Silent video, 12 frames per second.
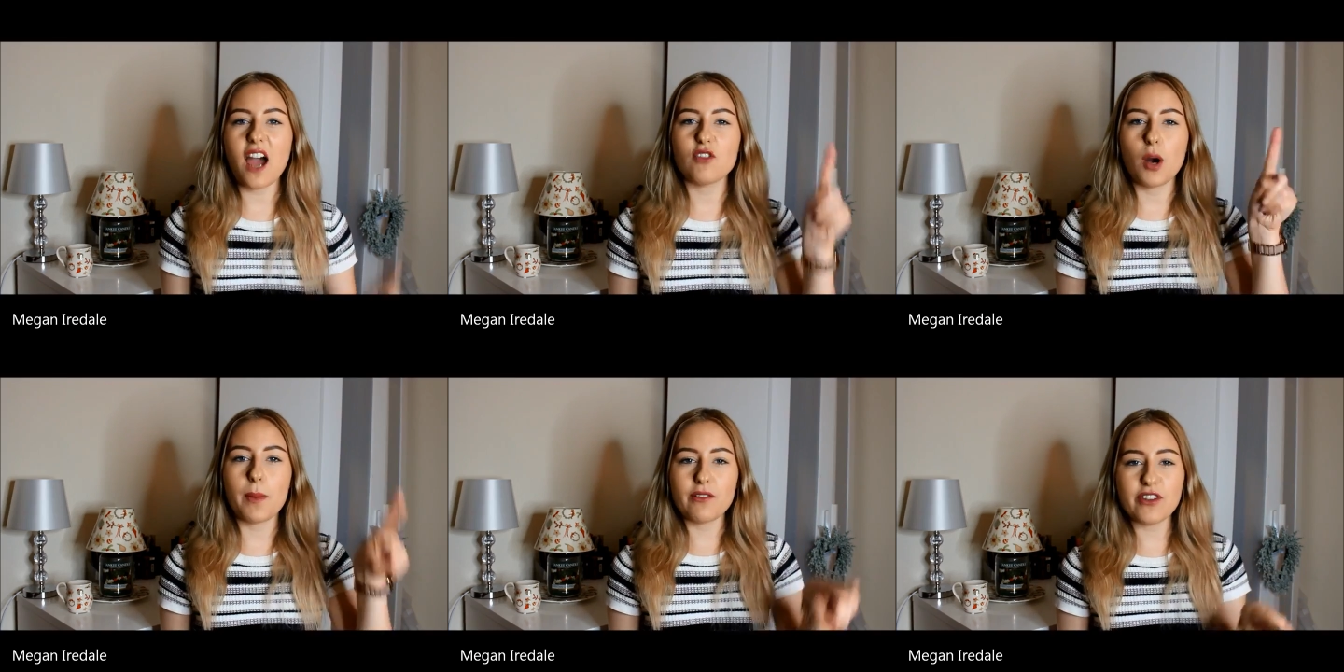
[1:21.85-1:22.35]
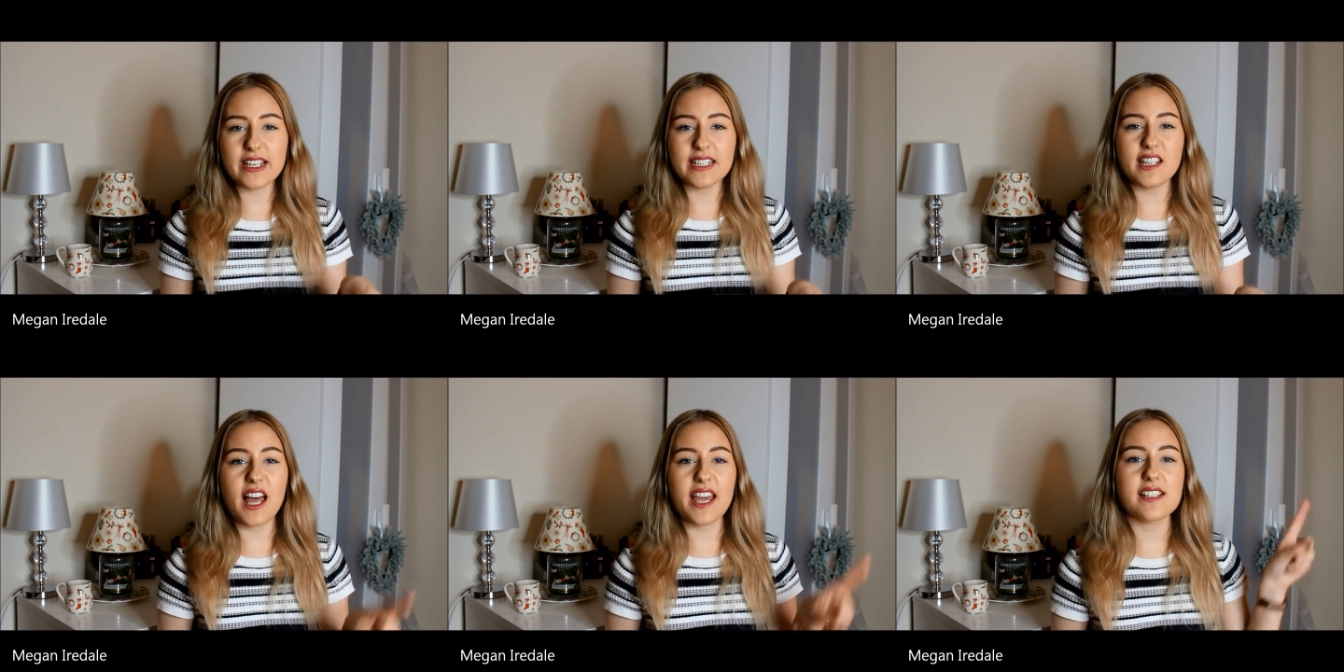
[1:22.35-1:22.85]
I've got my
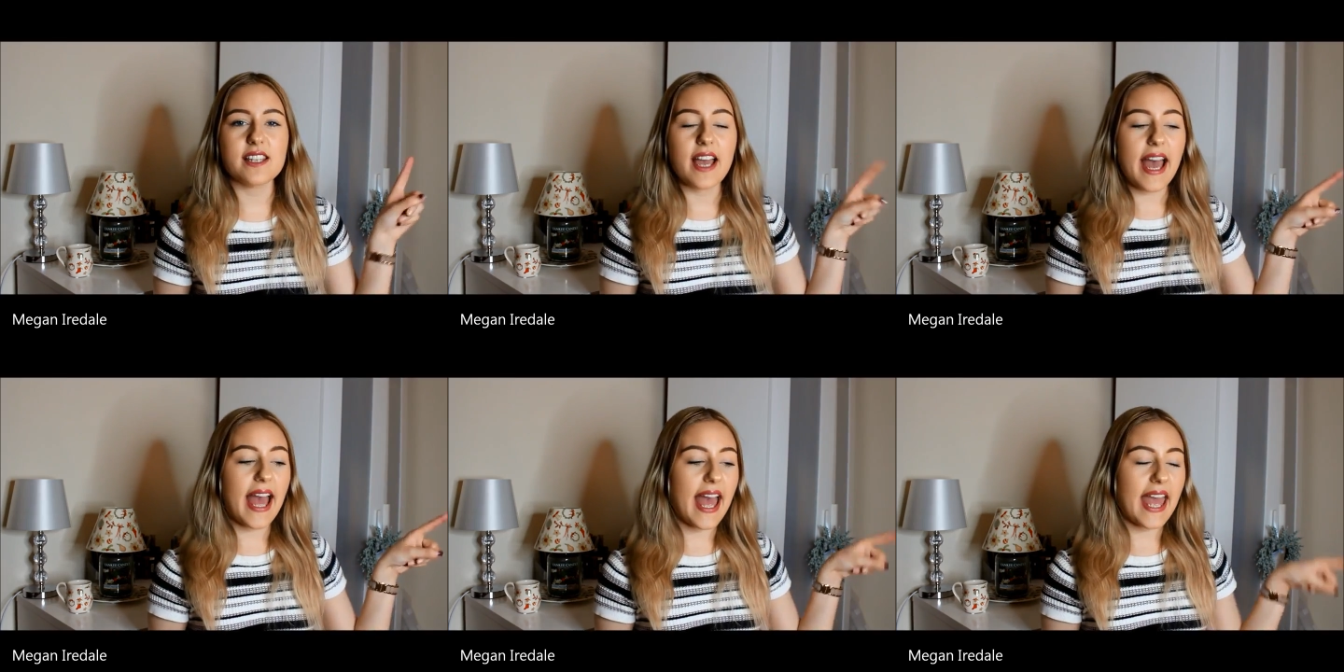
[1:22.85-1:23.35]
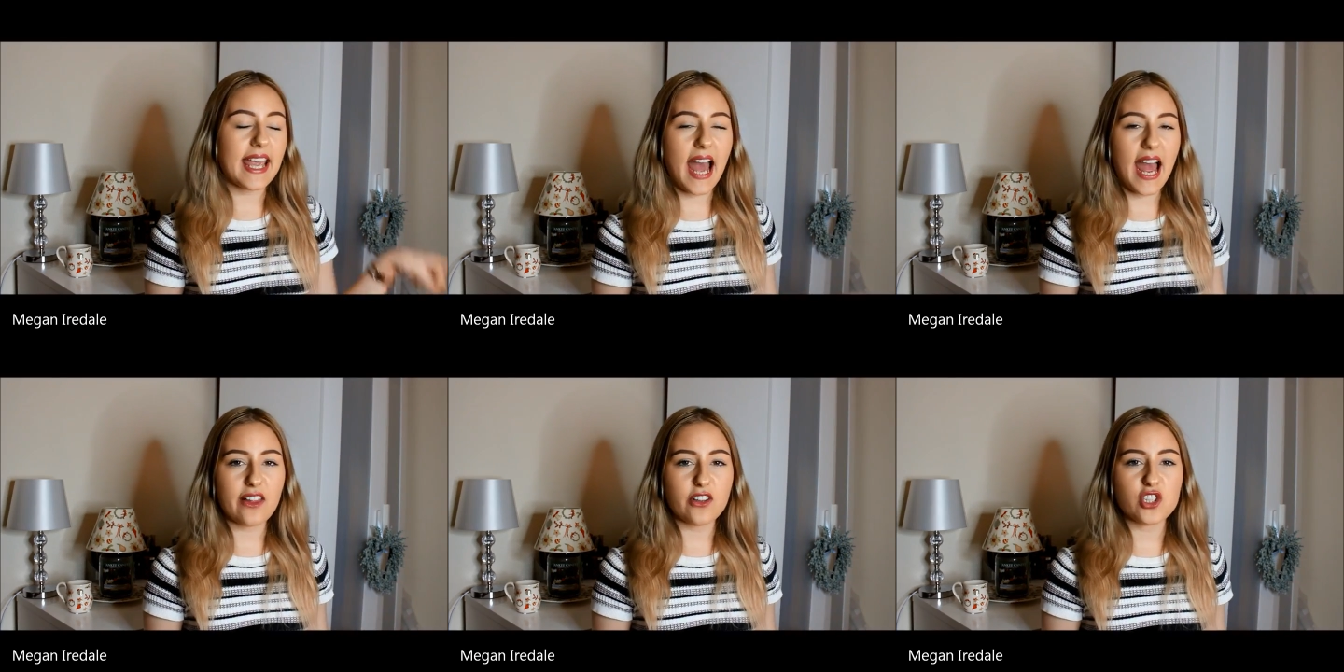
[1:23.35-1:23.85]
ring light, a
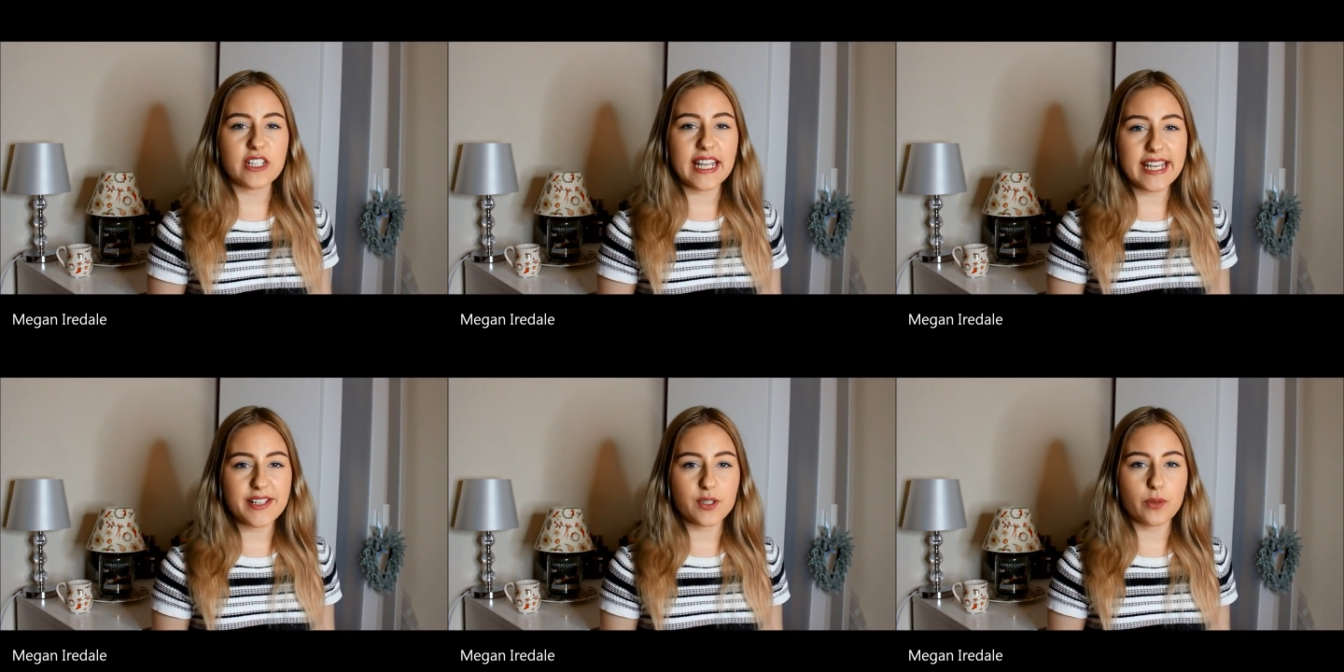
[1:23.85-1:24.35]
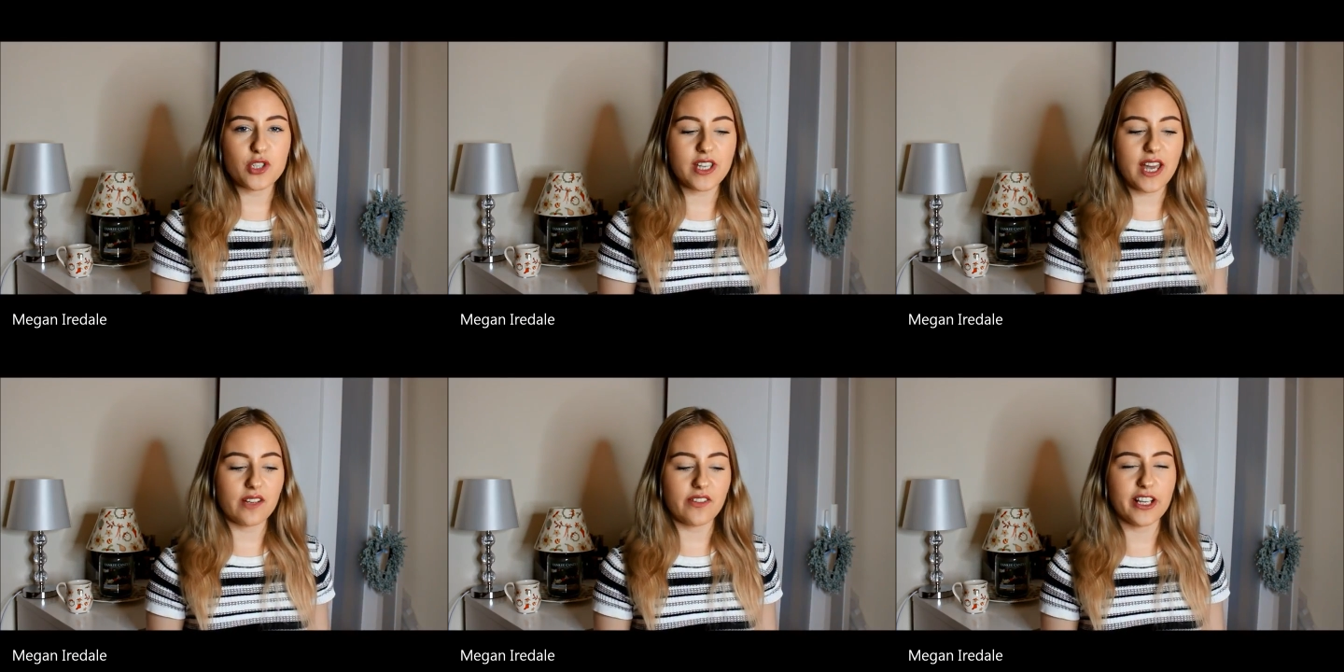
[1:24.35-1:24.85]
halogen heater which
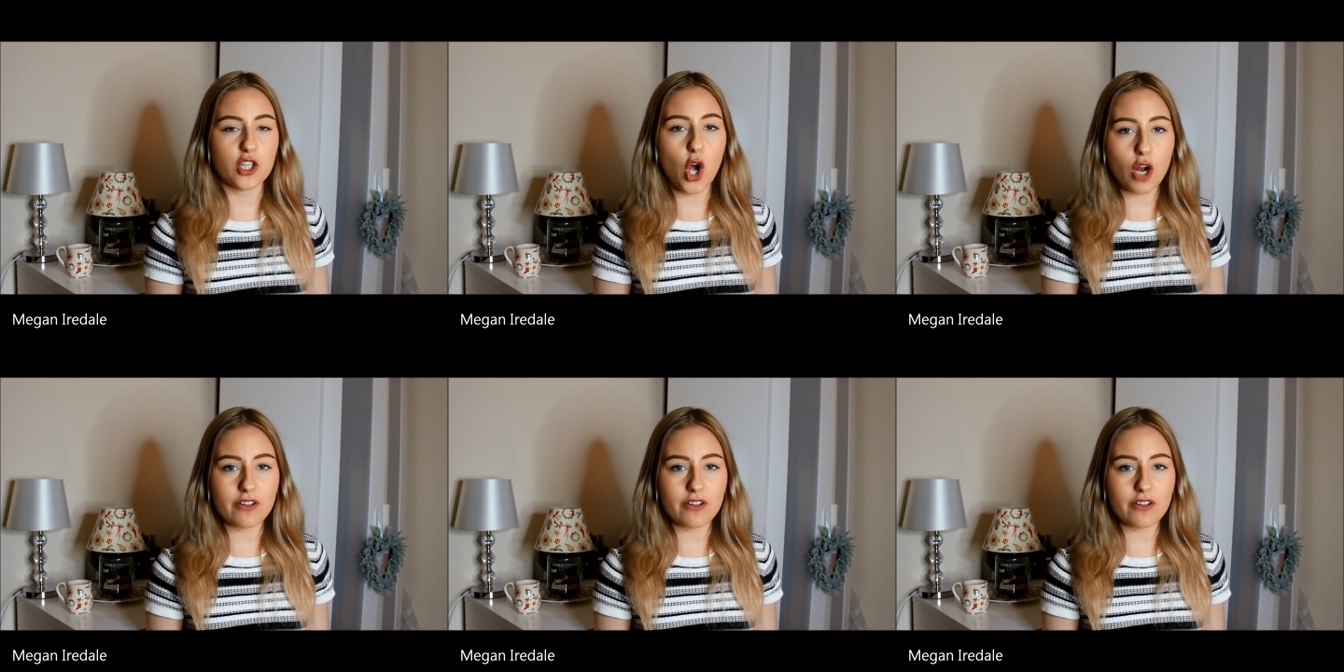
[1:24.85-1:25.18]
is kind of like an